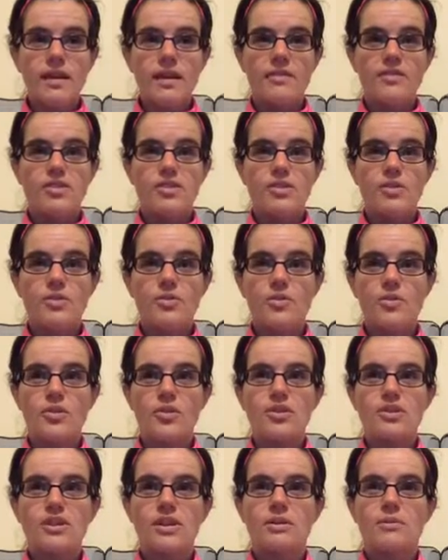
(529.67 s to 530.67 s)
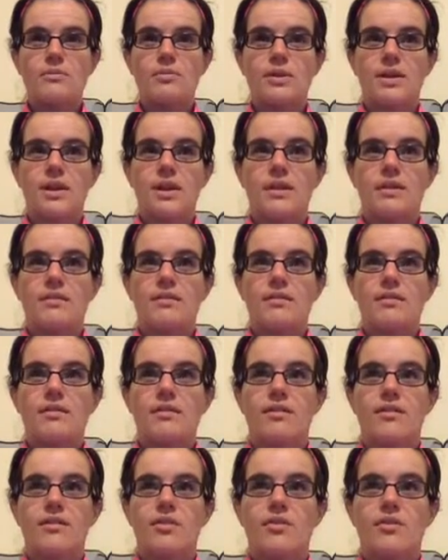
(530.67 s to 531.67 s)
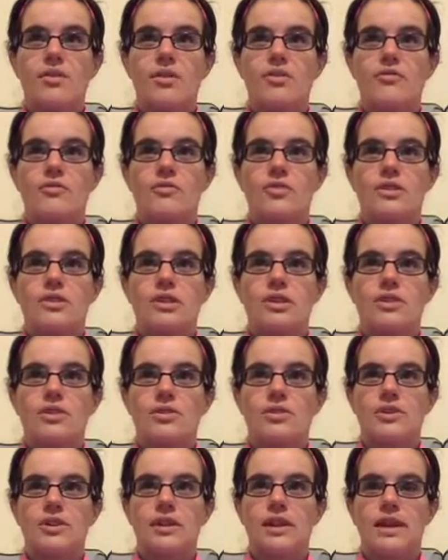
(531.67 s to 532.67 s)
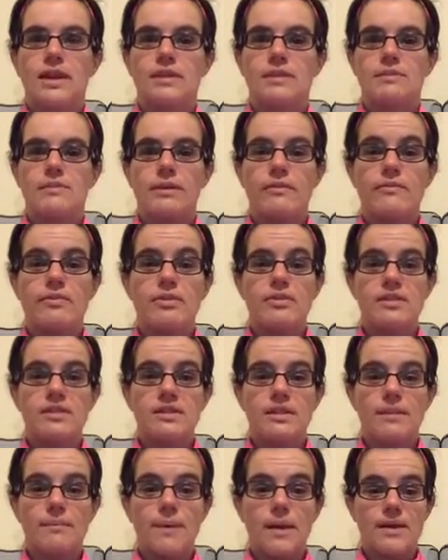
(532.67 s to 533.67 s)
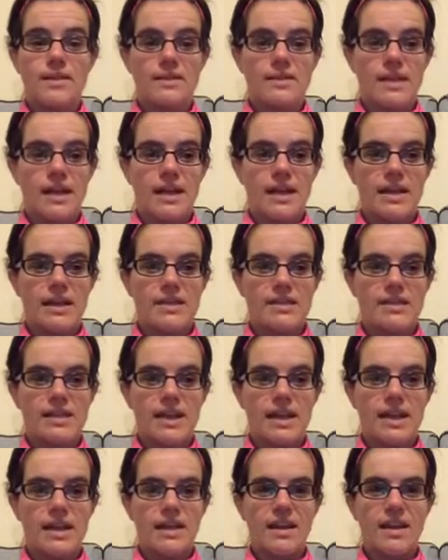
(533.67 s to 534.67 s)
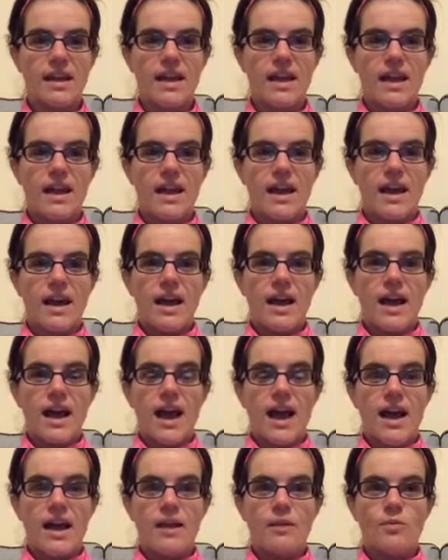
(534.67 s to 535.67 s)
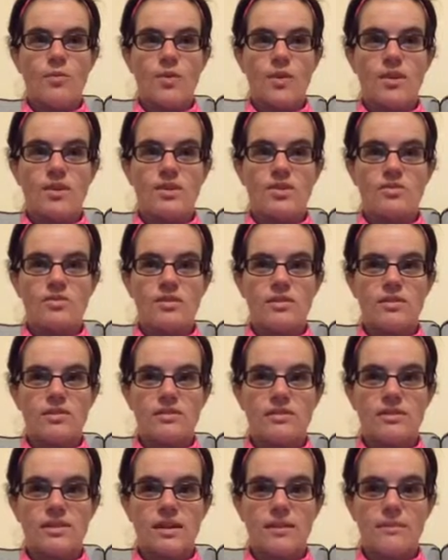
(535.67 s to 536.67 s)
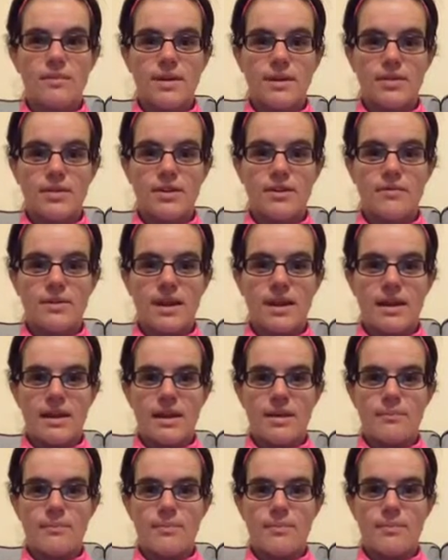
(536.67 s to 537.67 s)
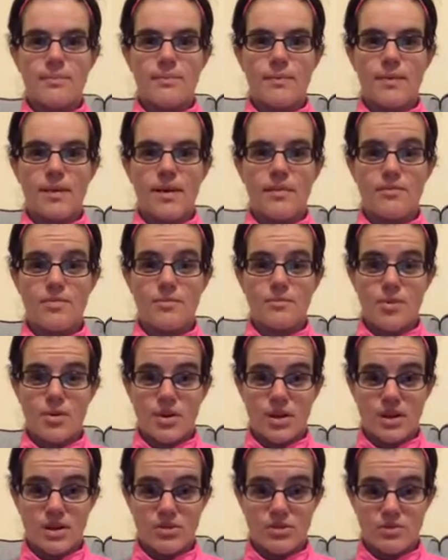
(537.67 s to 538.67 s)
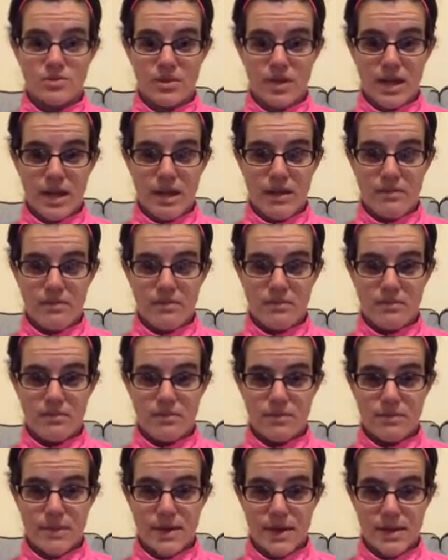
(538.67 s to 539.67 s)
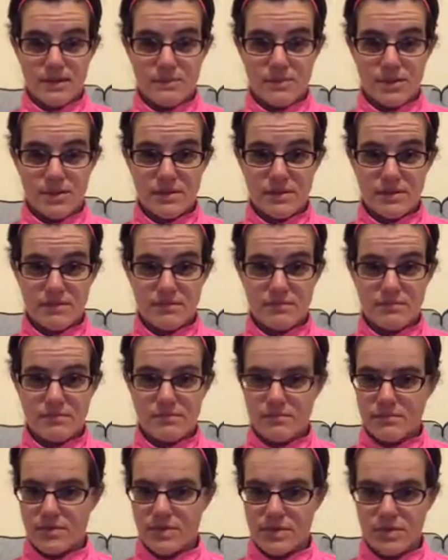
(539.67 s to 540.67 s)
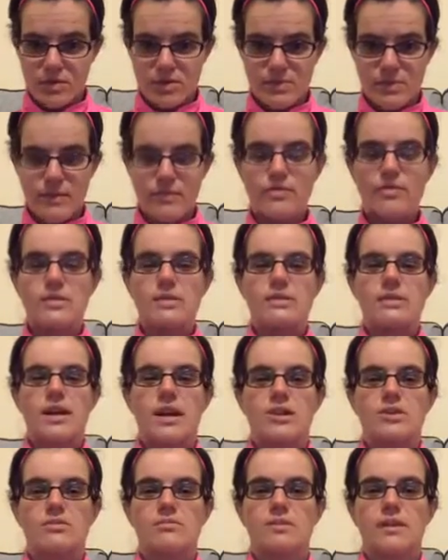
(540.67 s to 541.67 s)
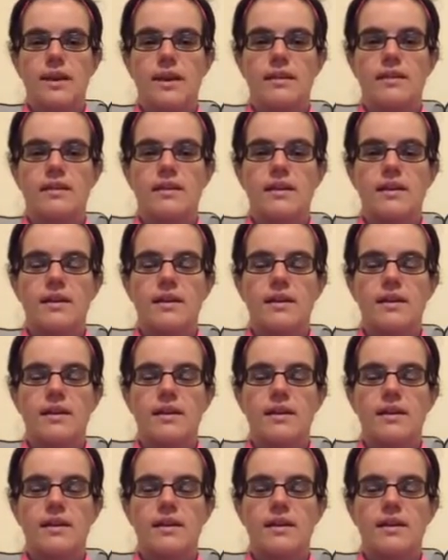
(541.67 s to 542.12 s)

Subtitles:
in order to complete Cours de Force in 30 days, my first step, I'd say, is that I am going to set my alarm and get up every morning to work out with my husband. There's my first action plan.